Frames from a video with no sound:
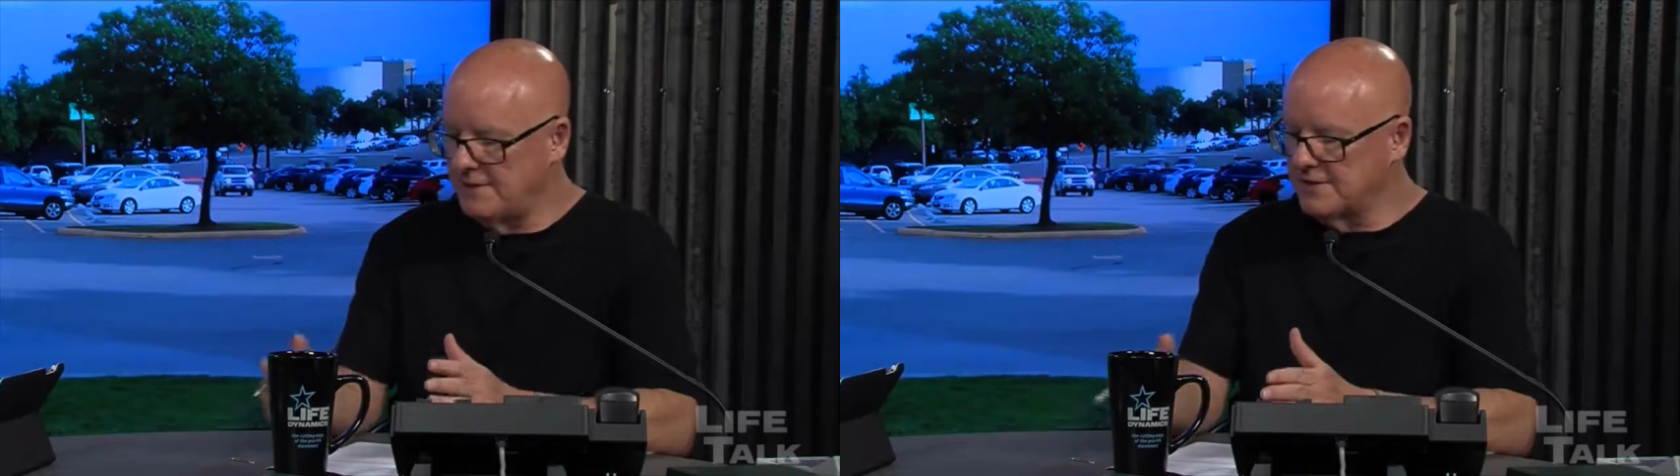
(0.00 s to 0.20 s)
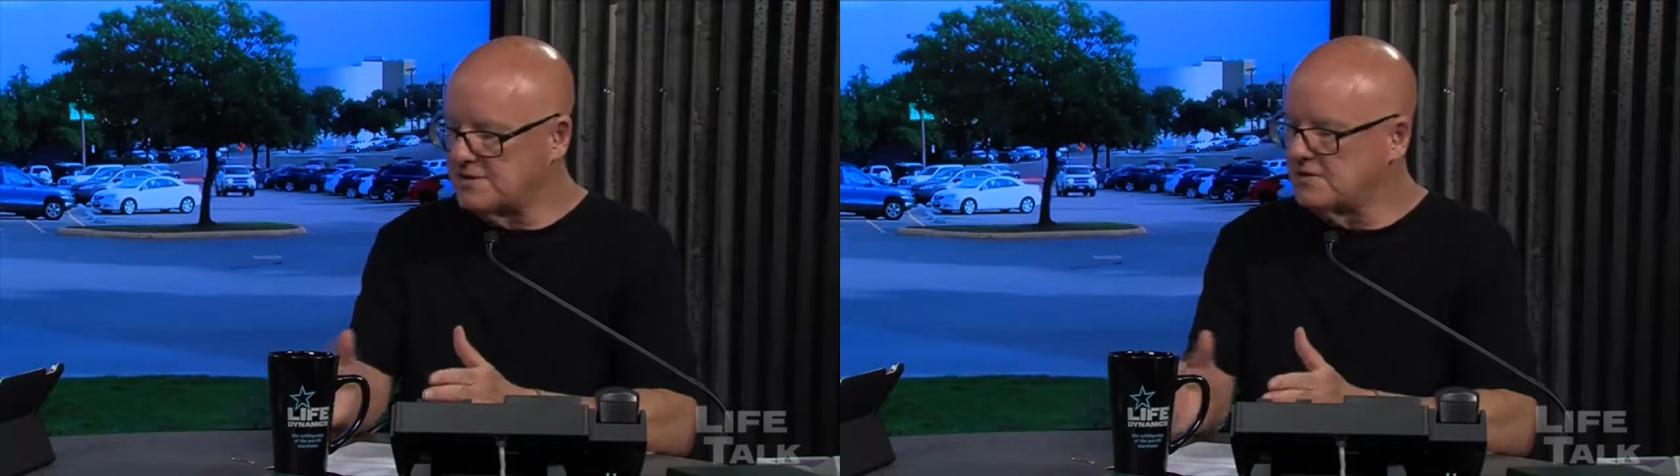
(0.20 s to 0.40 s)

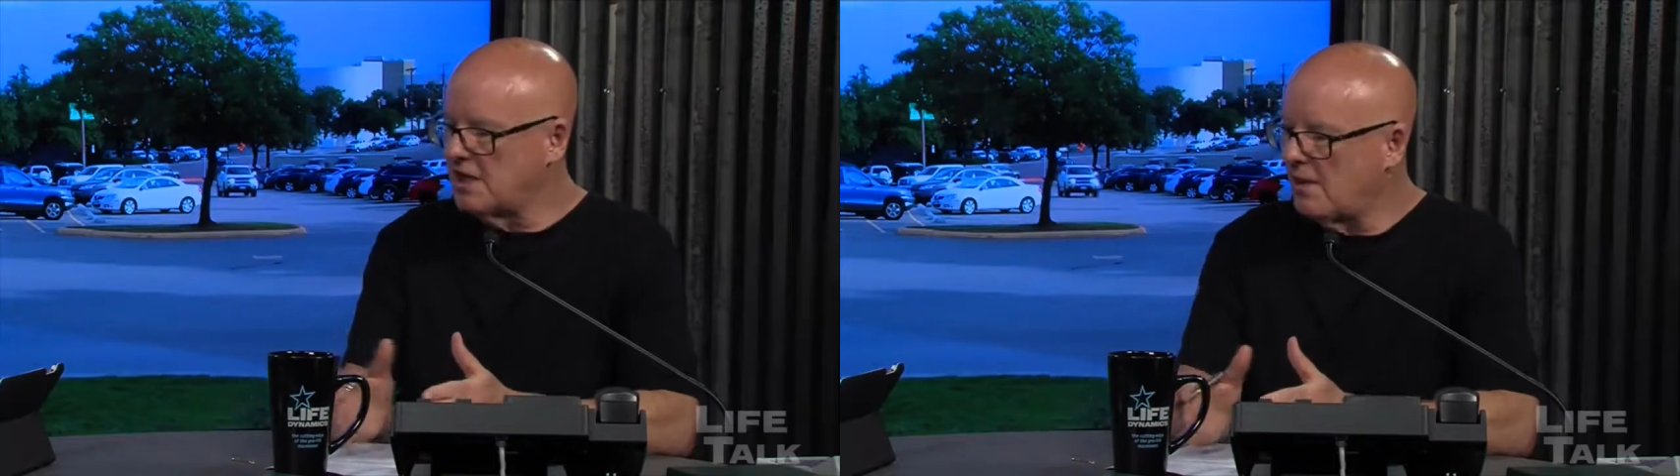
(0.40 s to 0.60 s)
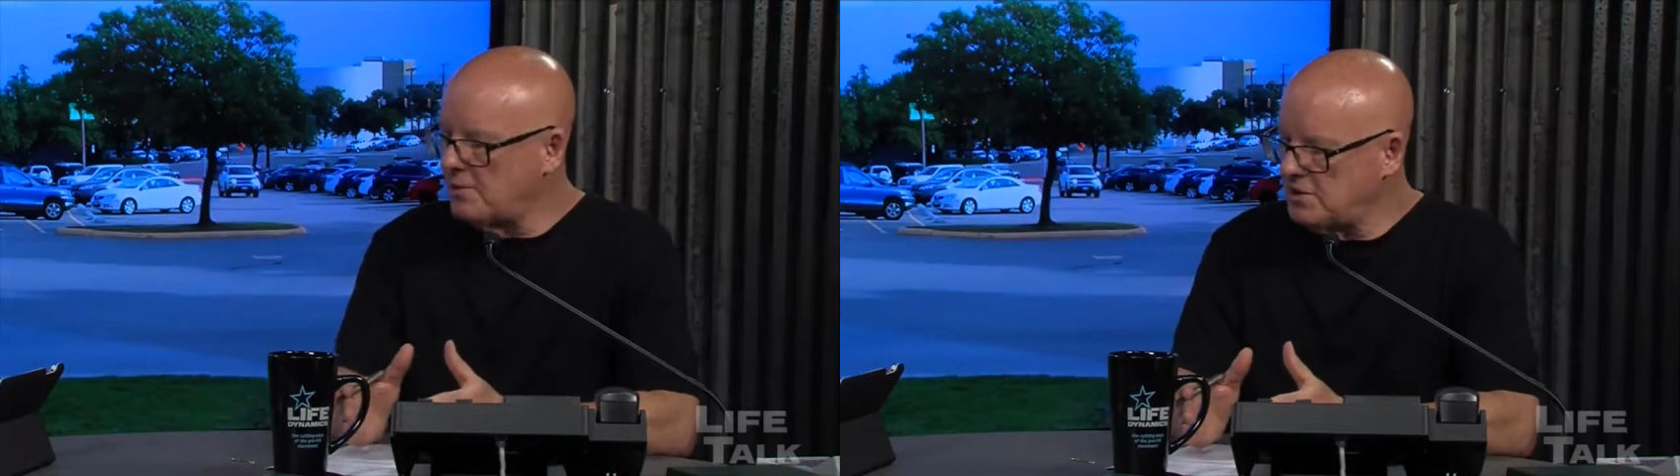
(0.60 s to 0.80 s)
This is an
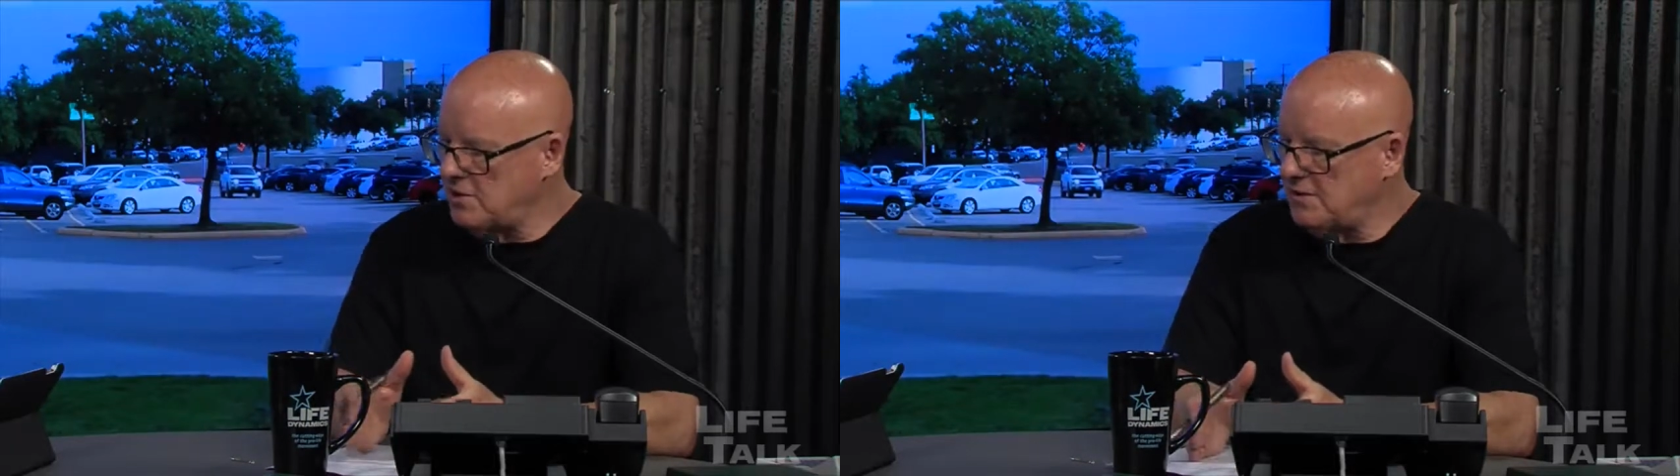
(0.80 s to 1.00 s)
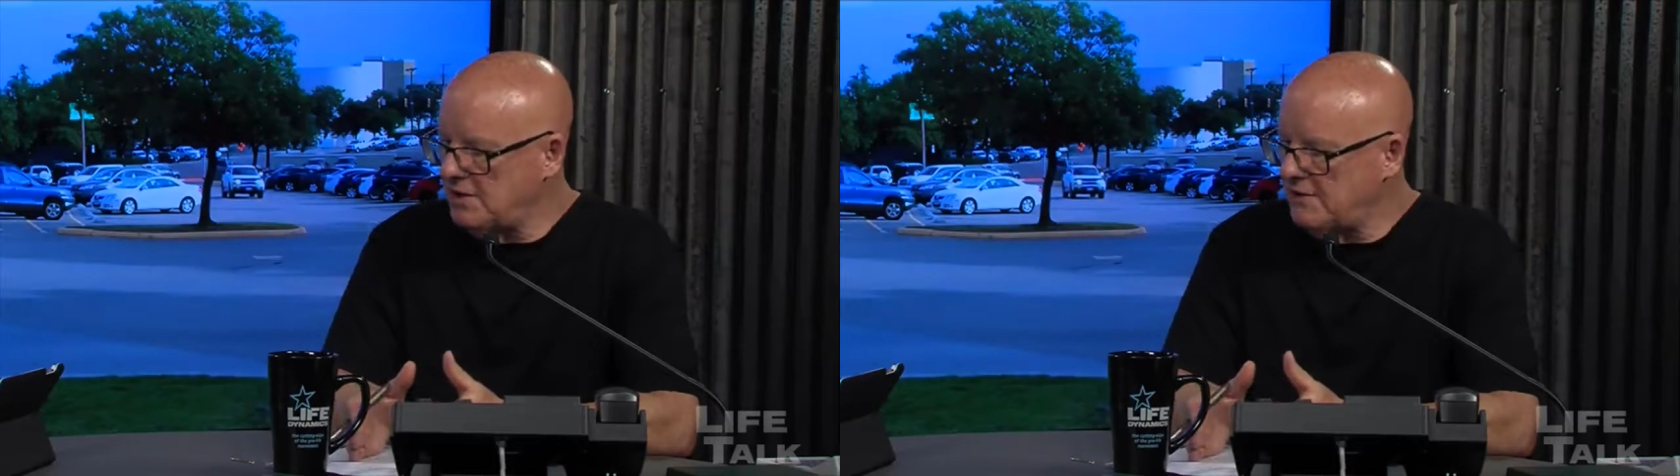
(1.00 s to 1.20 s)

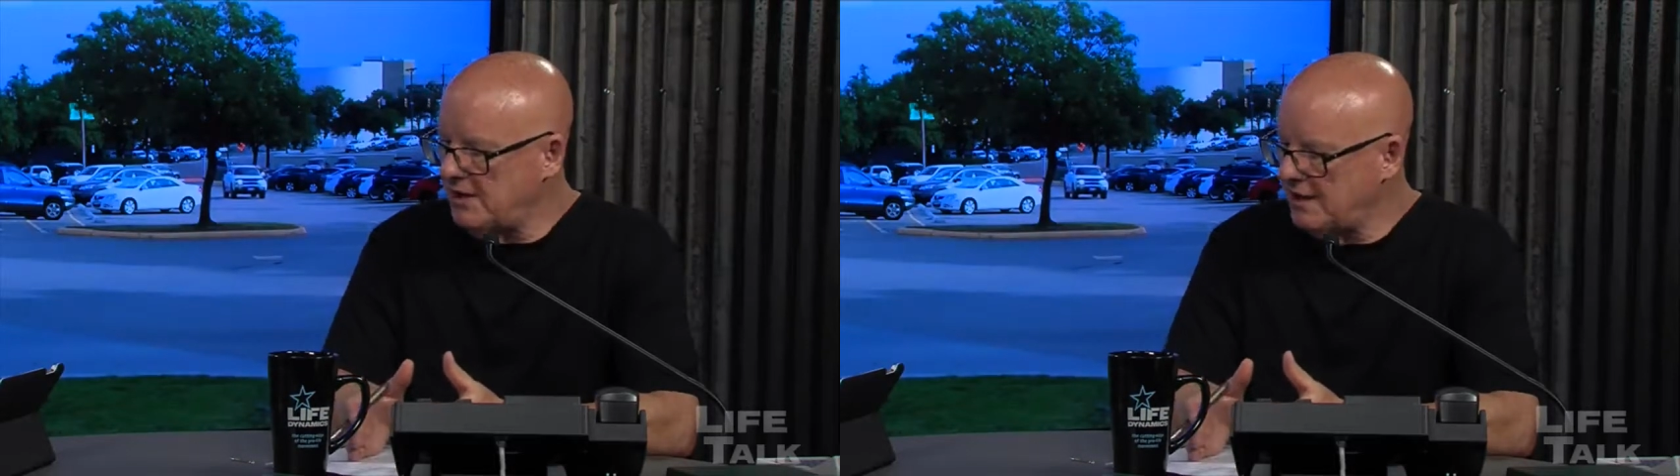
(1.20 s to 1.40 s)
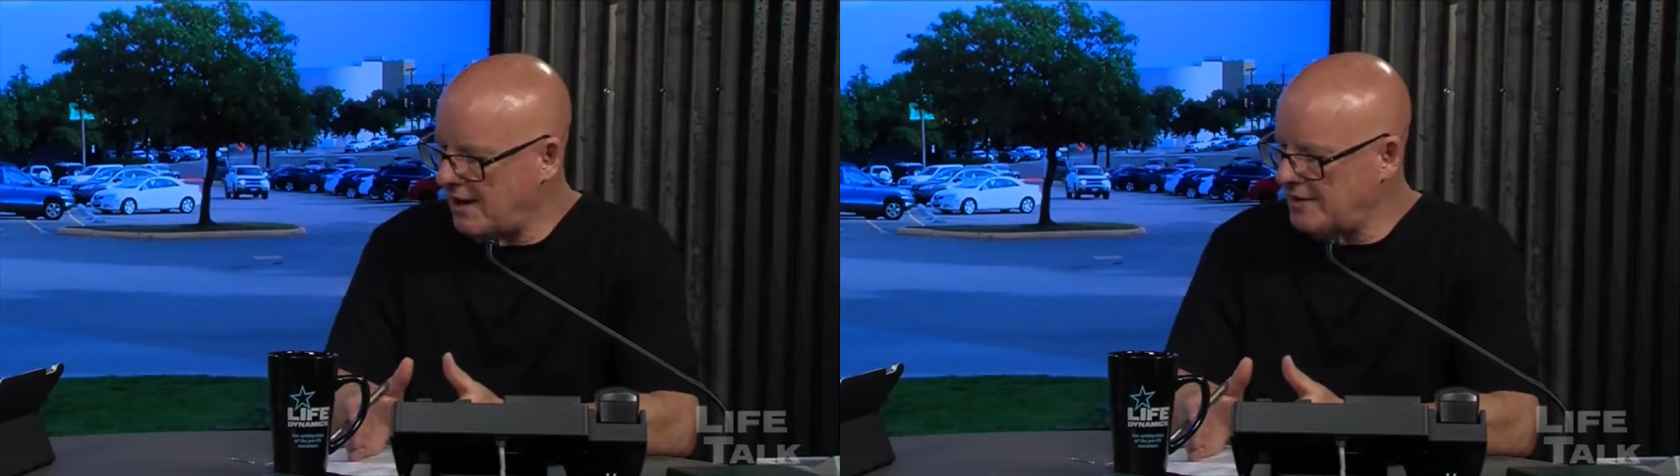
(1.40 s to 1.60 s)
opportunity that
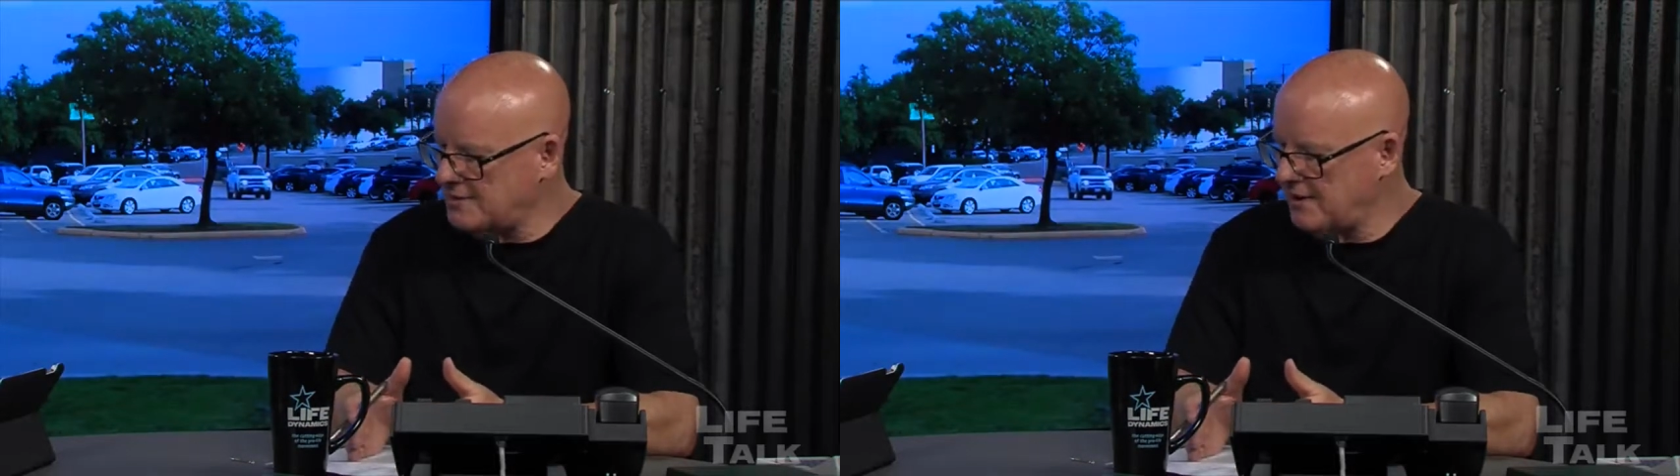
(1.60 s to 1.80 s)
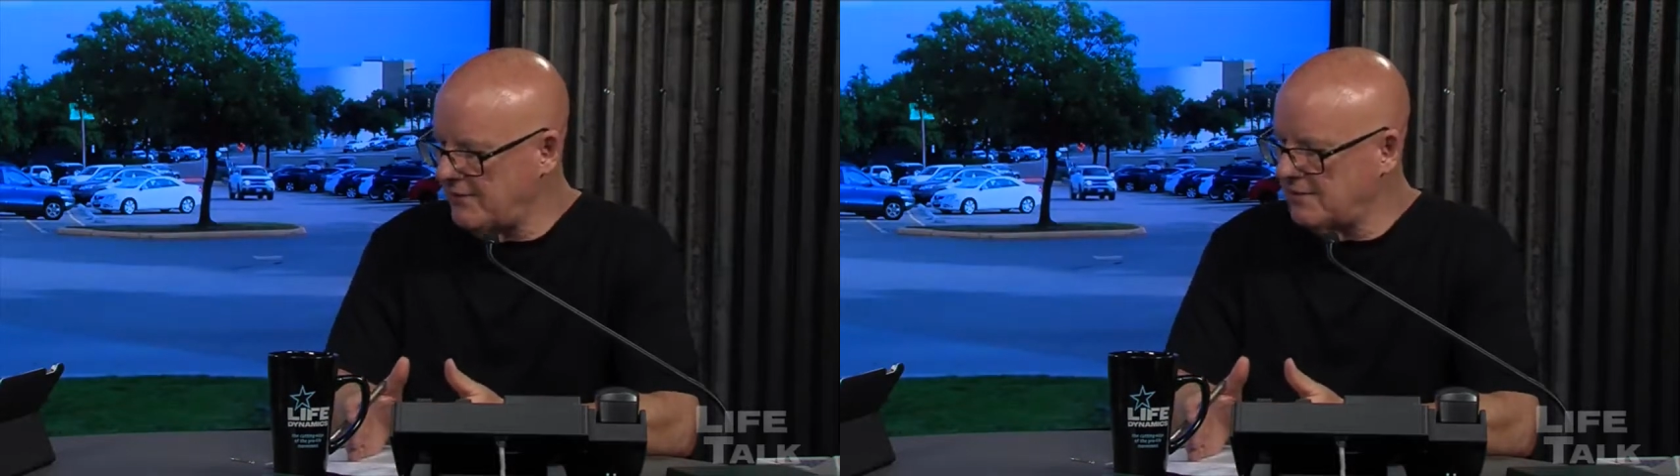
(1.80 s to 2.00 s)
God has
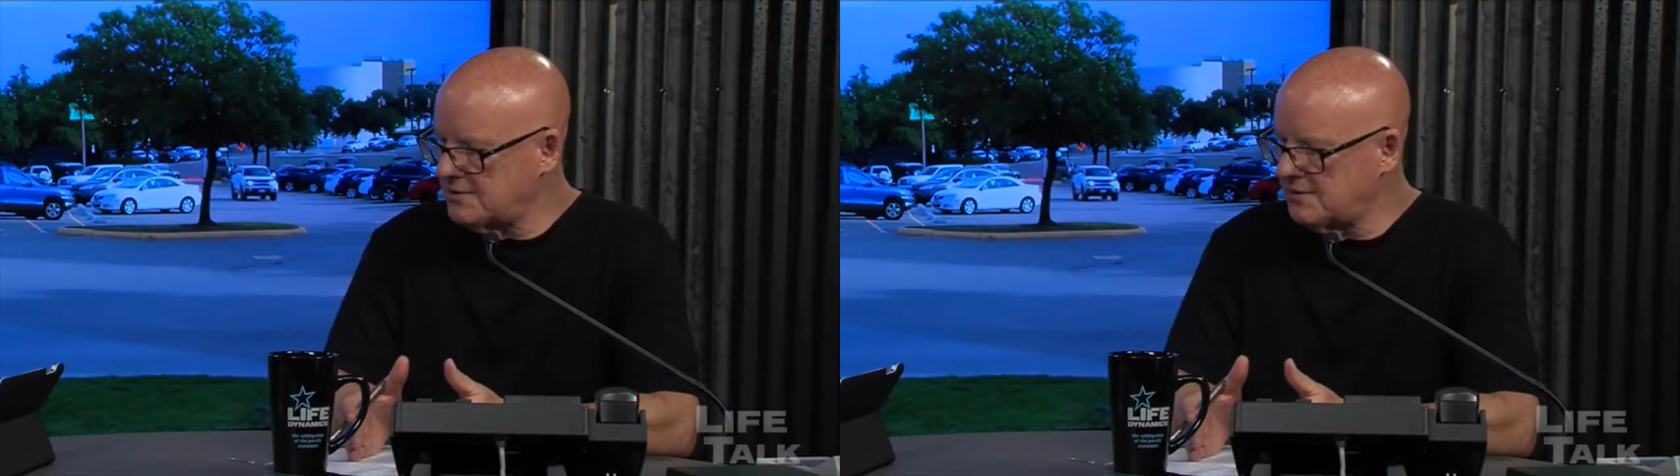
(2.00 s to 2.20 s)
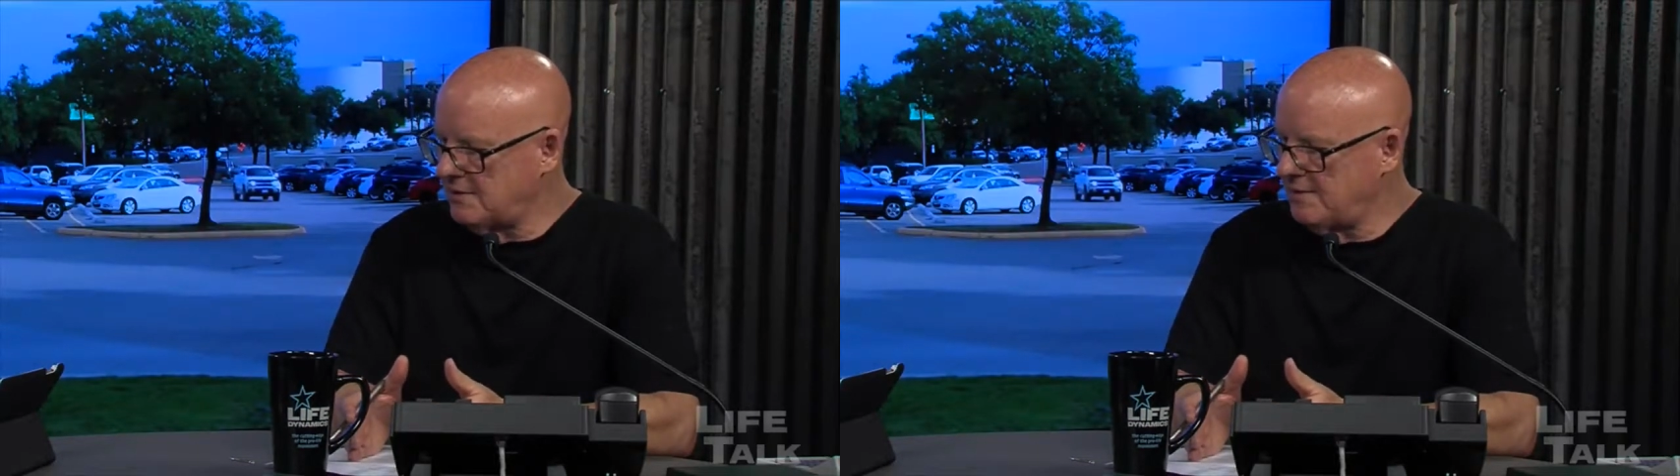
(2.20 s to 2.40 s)
given us.